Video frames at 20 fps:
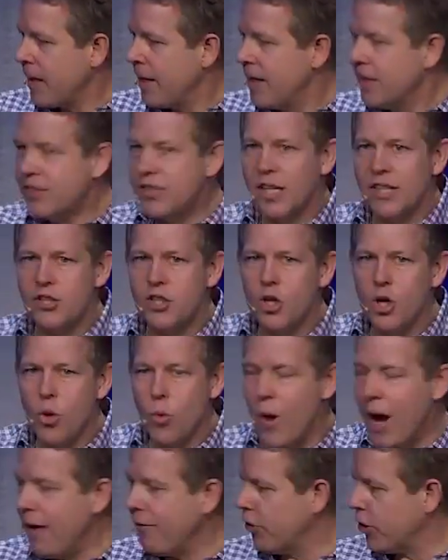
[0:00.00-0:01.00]
says,
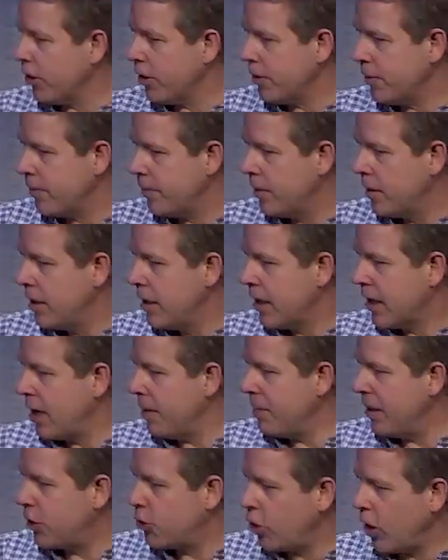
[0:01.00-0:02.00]
Whoever can
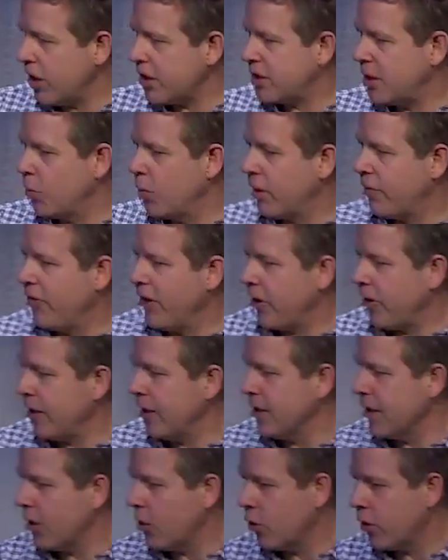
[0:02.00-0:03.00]
be trusted with very
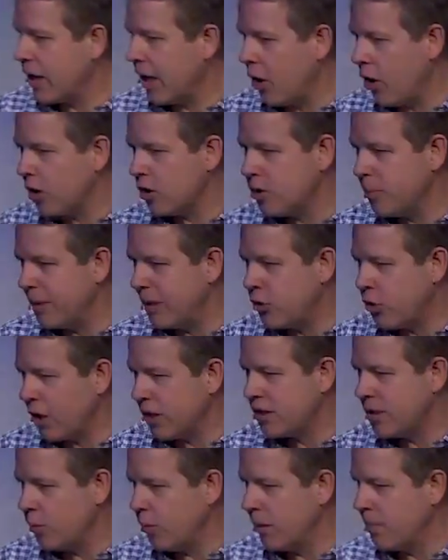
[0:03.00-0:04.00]
little can also be
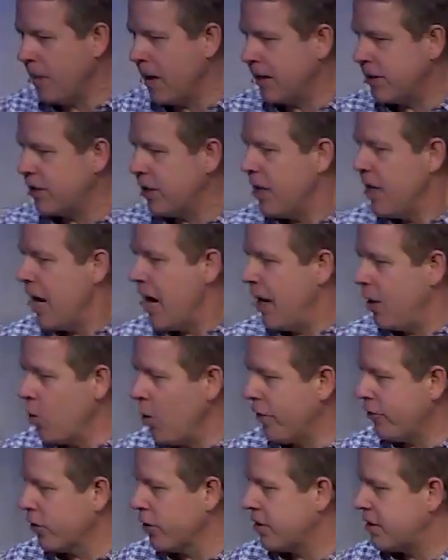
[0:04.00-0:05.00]
trusted with much. And
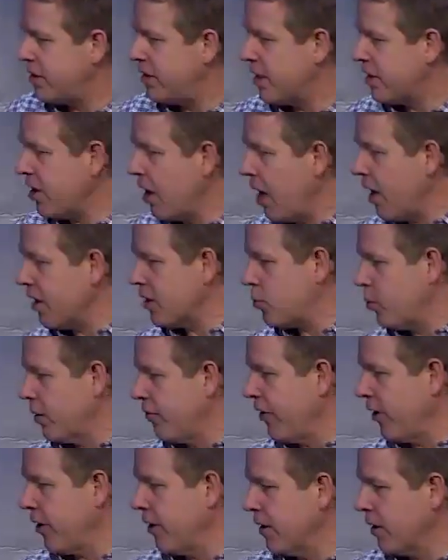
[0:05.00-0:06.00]
whoever is dishonest with
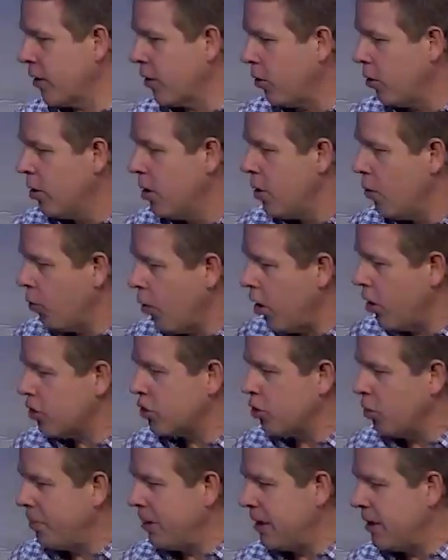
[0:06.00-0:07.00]
very little will
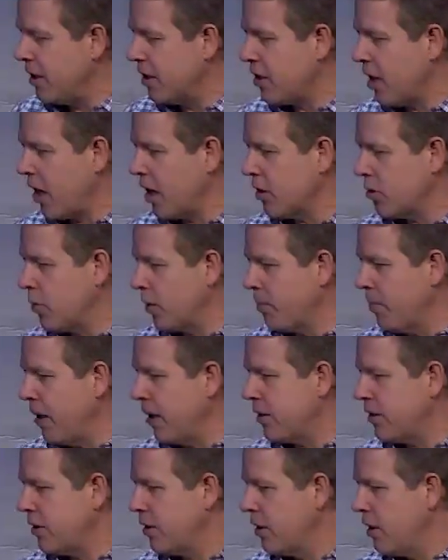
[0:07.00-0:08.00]
also be dishonest with
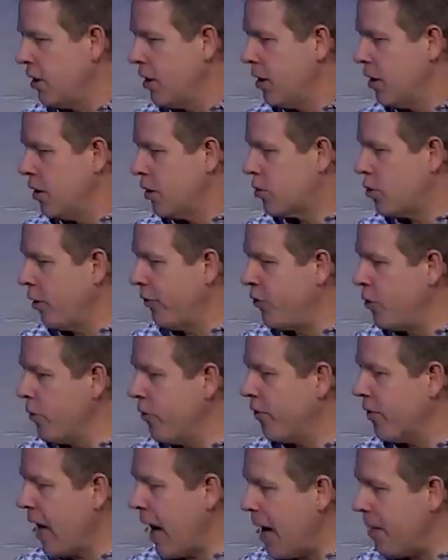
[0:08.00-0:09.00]
much. So if
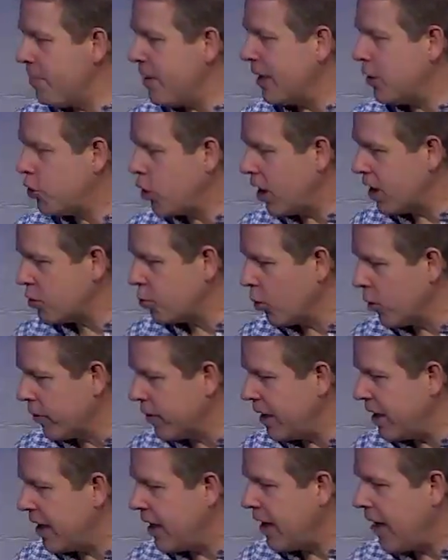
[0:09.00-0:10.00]
you've not been
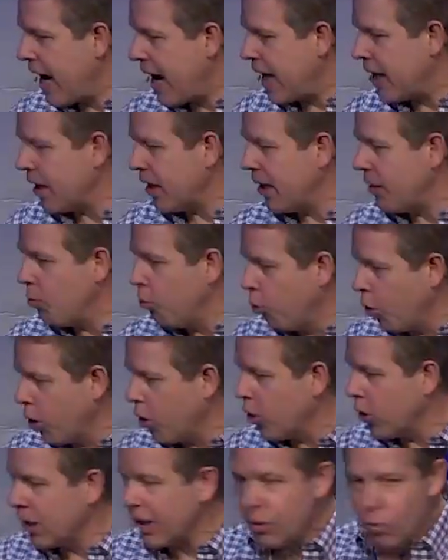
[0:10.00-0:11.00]
trustworthy in handling
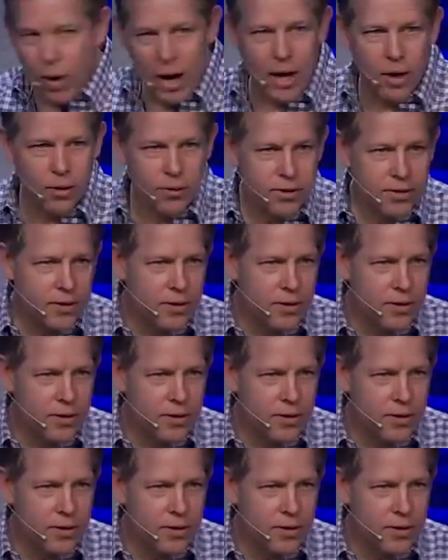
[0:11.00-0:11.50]
worldly wealth,